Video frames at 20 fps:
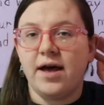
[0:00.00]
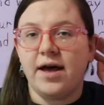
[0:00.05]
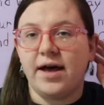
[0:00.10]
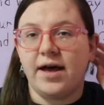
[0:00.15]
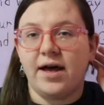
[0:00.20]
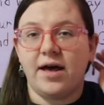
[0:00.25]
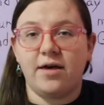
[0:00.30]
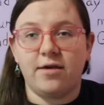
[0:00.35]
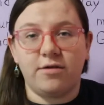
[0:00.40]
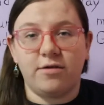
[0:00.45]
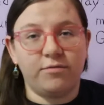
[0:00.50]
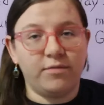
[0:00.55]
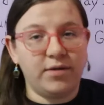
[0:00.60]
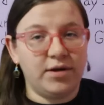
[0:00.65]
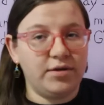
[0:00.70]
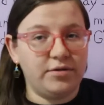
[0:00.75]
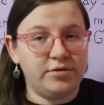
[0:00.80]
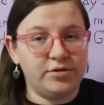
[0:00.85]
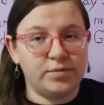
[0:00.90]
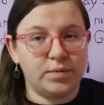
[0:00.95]
Uh, three
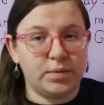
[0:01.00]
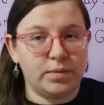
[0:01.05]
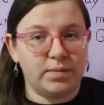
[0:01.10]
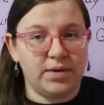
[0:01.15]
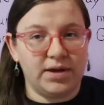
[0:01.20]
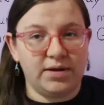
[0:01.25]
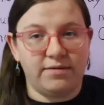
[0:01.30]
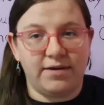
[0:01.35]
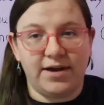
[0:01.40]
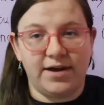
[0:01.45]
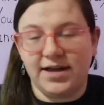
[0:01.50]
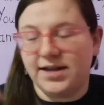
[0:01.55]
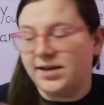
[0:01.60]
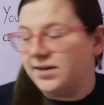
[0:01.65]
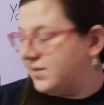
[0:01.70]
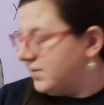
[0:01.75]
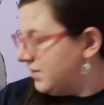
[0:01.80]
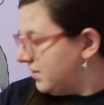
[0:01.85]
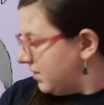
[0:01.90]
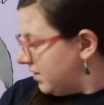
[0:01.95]
of those were
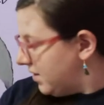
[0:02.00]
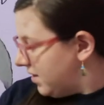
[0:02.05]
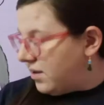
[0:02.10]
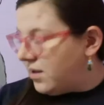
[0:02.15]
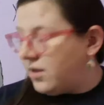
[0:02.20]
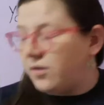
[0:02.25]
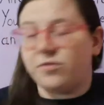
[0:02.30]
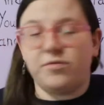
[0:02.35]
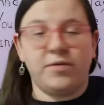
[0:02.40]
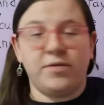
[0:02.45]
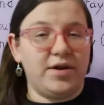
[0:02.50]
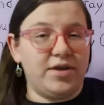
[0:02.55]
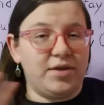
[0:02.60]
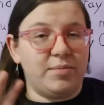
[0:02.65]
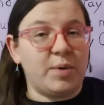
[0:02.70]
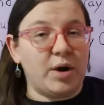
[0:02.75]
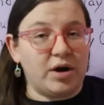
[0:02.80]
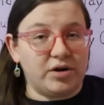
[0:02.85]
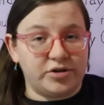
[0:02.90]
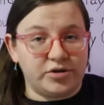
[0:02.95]
rereads, three of the
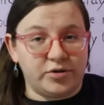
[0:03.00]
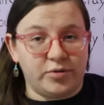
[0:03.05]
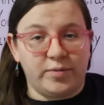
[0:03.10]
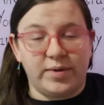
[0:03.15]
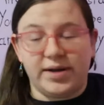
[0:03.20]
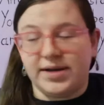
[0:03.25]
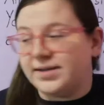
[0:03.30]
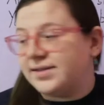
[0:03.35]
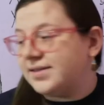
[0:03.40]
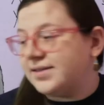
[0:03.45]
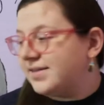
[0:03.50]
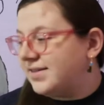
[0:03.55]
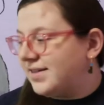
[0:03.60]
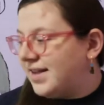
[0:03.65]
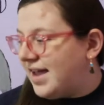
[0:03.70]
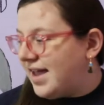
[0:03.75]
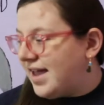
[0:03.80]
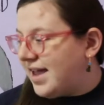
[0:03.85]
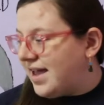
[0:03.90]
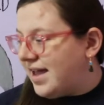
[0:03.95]
partial ones,
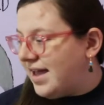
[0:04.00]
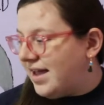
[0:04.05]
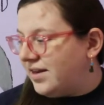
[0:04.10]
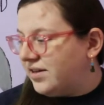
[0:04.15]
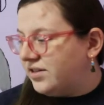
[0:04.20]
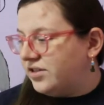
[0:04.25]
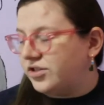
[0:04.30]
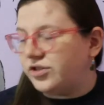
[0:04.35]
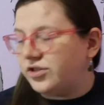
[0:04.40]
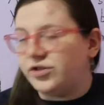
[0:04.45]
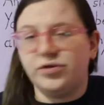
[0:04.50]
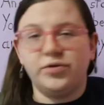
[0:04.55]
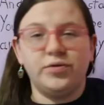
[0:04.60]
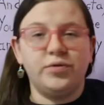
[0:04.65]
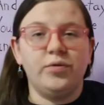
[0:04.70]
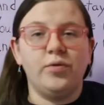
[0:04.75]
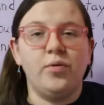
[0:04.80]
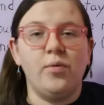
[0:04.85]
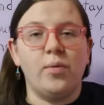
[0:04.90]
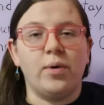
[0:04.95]
and
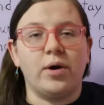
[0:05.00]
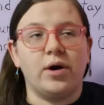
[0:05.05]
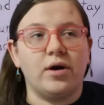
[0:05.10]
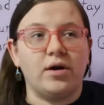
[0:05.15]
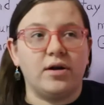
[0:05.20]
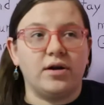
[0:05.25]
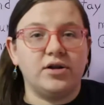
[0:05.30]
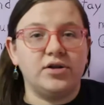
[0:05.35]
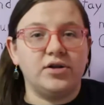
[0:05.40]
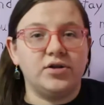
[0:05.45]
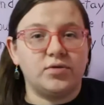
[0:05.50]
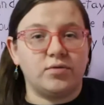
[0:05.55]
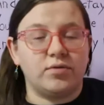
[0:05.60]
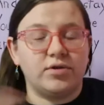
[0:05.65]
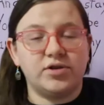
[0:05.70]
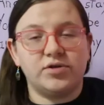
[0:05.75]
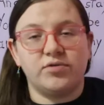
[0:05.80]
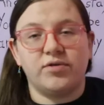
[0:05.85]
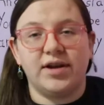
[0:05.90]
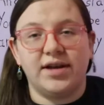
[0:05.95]
two were
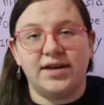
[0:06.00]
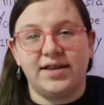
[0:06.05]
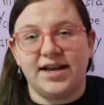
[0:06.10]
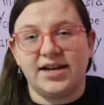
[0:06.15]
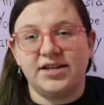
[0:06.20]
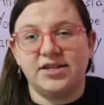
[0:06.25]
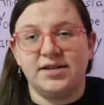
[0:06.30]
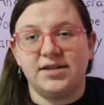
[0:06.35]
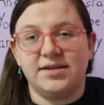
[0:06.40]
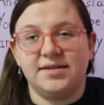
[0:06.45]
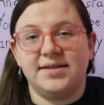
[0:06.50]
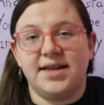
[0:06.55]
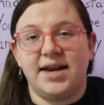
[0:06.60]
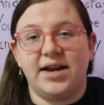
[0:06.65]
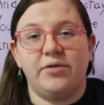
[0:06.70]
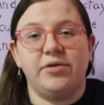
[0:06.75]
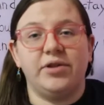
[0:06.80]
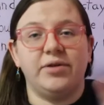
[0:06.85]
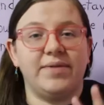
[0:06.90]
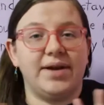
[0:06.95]
short story collections that
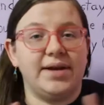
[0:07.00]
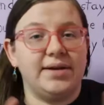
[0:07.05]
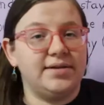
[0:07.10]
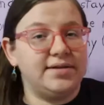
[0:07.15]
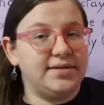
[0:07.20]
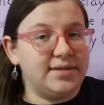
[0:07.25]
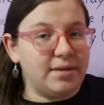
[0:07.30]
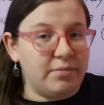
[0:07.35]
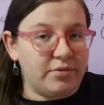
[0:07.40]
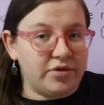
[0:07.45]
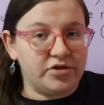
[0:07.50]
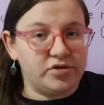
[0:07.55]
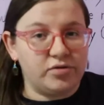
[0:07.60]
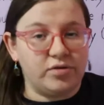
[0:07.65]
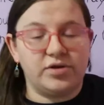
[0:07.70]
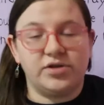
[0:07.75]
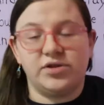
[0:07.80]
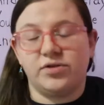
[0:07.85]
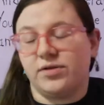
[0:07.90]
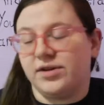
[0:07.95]
I only read some of the
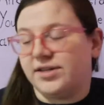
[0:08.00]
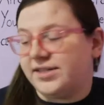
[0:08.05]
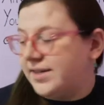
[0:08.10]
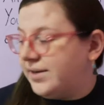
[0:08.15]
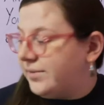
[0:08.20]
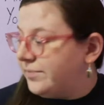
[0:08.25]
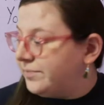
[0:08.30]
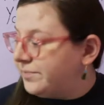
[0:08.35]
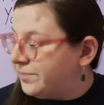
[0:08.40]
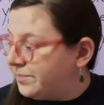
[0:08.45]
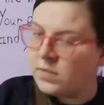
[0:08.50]
short stories in.